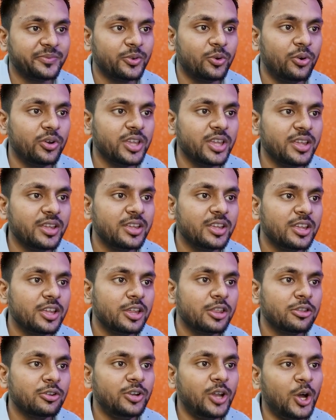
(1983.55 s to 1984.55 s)
Okay.
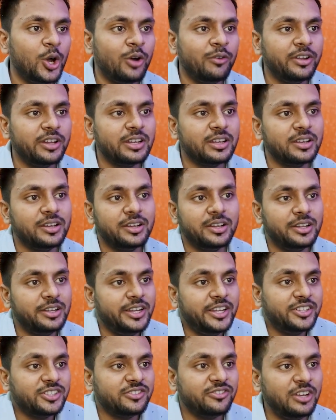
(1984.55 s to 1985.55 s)
So now our
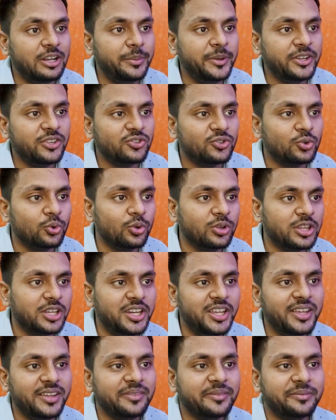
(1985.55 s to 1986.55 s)
list will be 2,
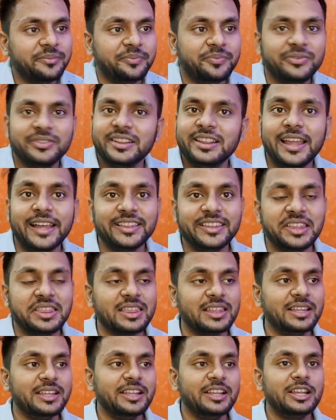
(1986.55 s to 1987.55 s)
3 like this.
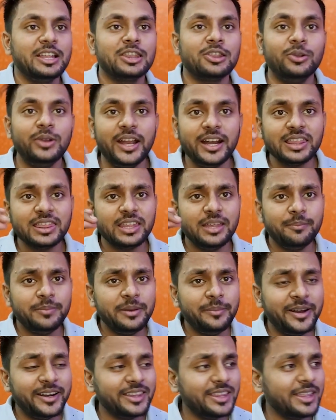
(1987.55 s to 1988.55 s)
So let's implement